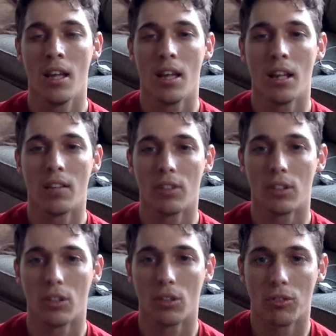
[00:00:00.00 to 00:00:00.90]
And if you
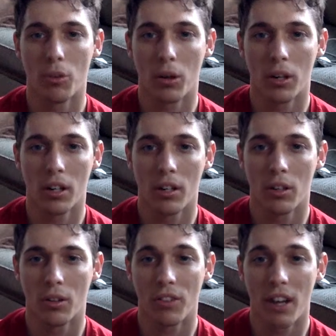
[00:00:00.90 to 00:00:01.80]
do 4
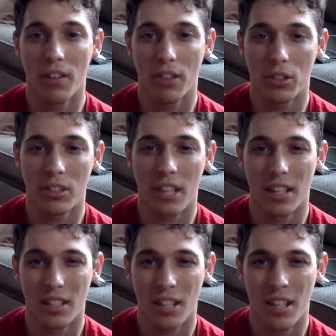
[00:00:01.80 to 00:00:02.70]
or 5 of those
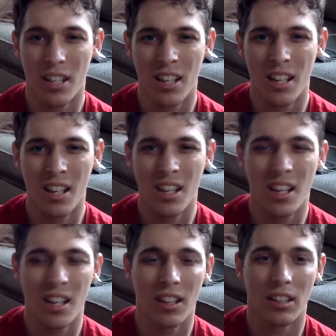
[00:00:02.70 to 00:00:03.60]
10s,
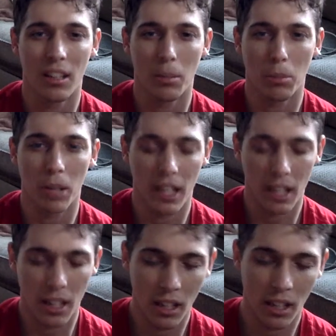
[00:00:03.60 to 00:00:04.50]
then take a break,
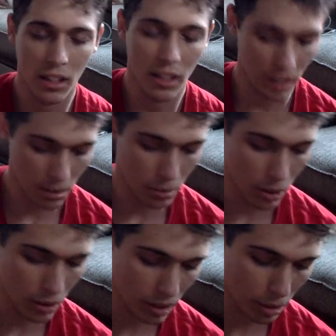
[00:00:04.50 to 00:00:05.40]
and then keep
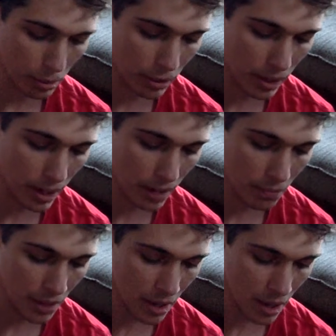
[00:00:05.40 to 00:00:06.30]
doing it, it'll be great.
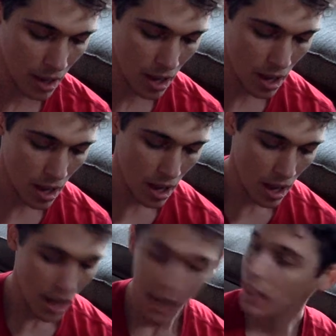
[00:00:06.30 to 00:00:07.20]

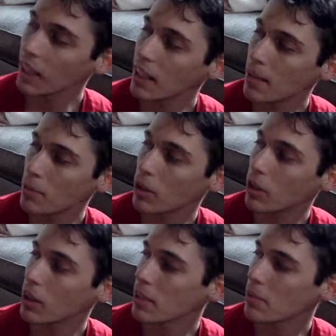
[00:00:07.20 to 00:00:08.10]
Hey lady, I'm
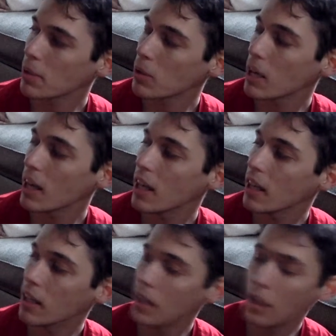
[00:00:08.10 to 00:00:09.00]
recording, be quiet.
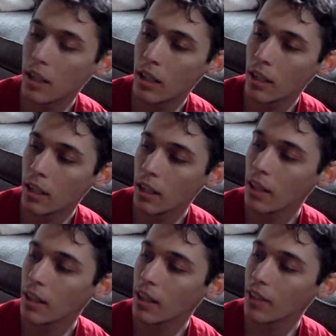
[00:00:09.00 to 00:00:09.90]

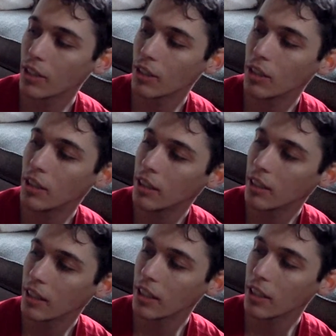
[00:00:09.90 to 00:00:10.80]
Love you.
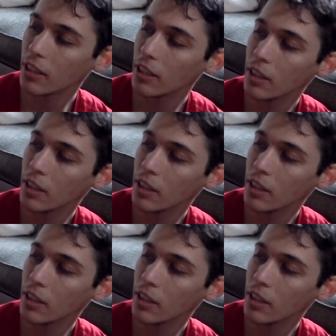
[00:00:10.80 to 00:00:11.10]
Thank you.